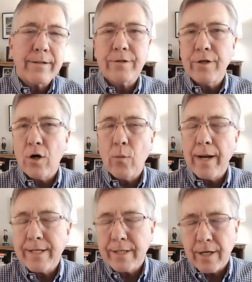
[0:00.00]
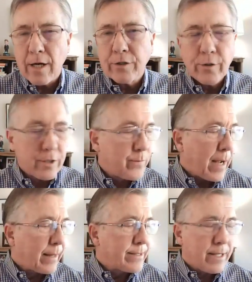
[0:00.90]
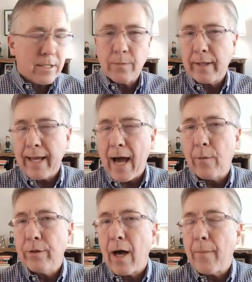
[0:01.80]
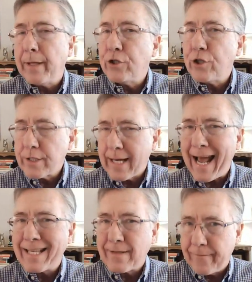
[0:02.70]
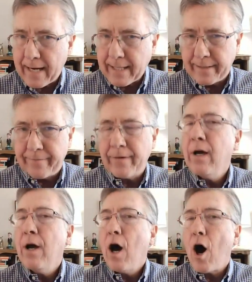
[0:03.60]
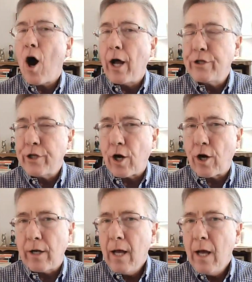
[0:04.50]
There's no reason at all to expect that Sensible Cat will not be just as effective on dirt.